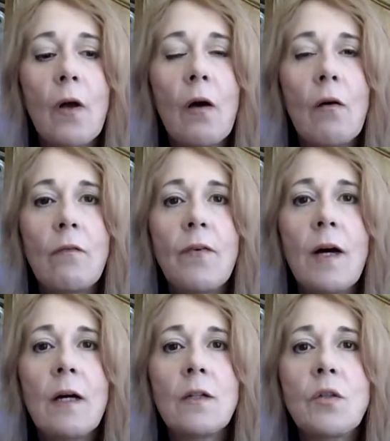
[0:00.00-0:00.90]
of
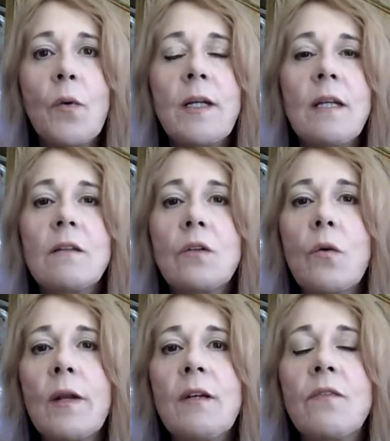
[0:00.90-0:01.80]
20th,
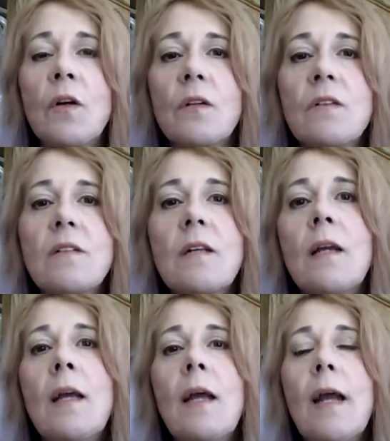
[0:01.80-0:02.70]
21st,
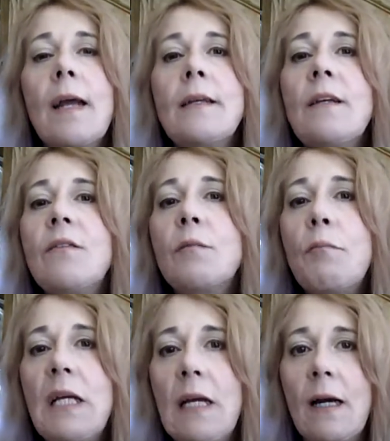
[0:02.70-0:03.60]
and even
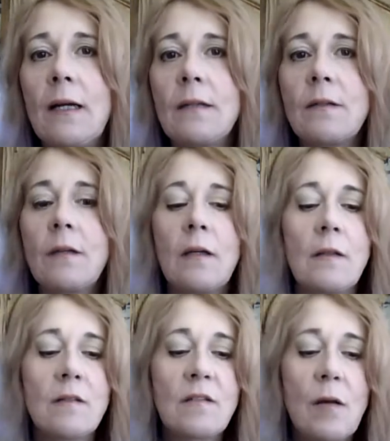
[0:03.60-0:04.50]
beyond.
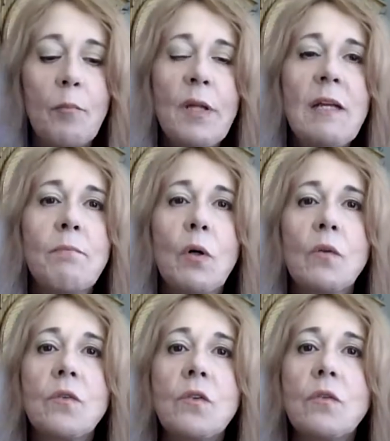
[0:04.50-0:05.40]
Some
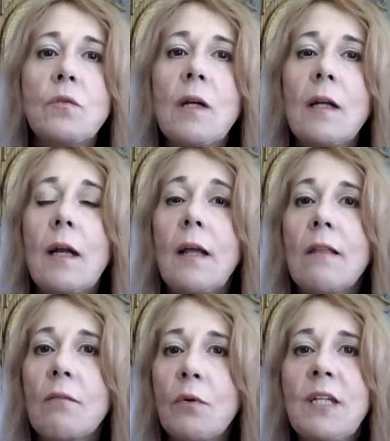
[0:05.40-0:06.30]
people do
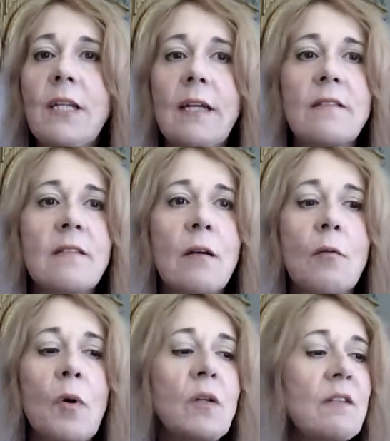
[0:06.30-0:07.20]
a 3-day
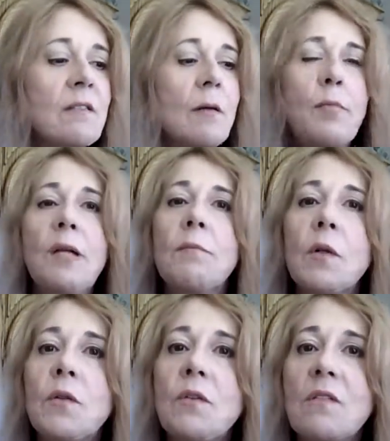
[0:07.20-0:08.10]
ceremony. Some
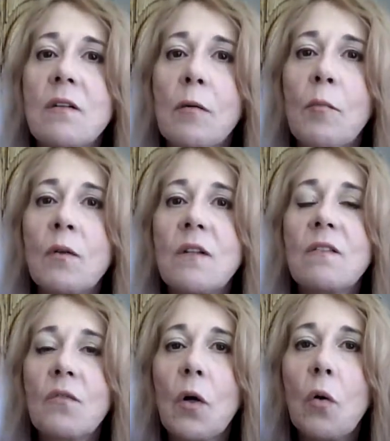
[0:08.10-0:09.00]
people do ceremonies
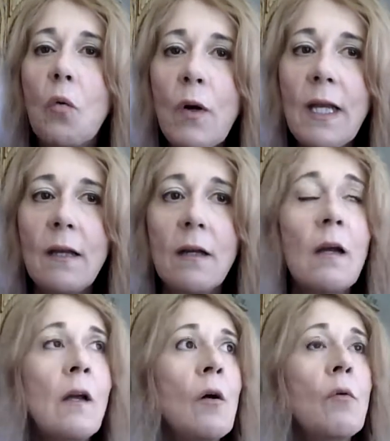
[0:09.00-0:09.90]
for a week.
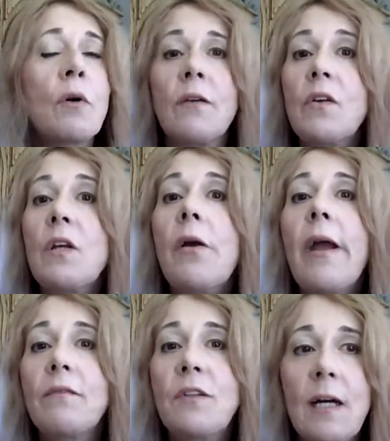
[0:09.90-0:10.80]
Whatever you
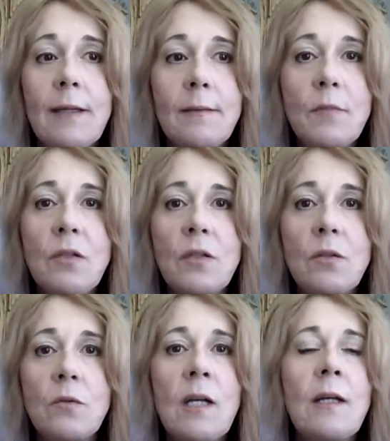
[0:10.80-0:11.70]
have time to
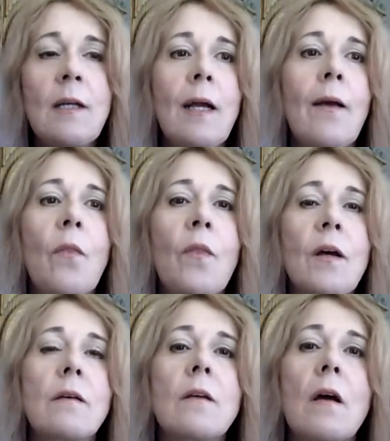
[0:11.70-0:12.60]
do. And
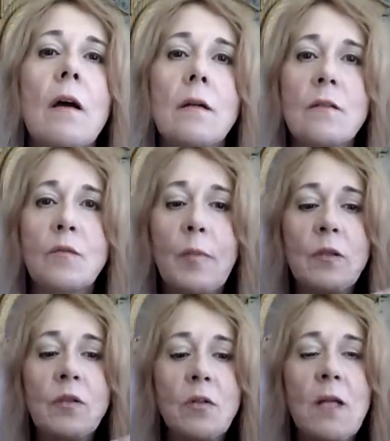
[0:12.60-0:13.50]
the
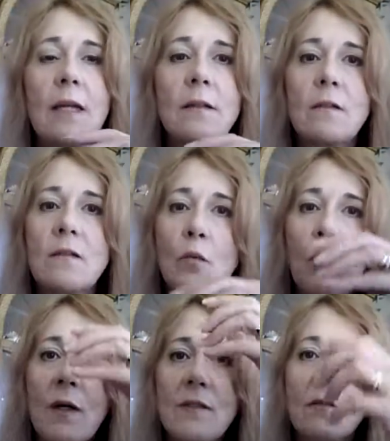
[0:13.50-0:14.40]
spiritual candles, the
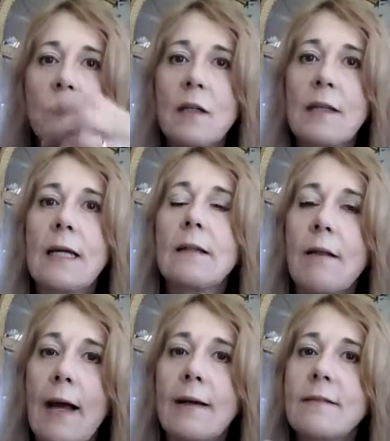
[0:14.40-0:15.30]
ones that are in the
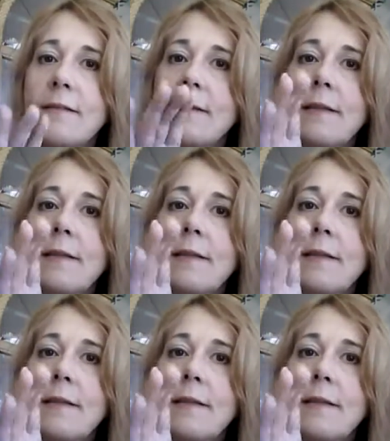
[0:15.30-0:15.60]
glassed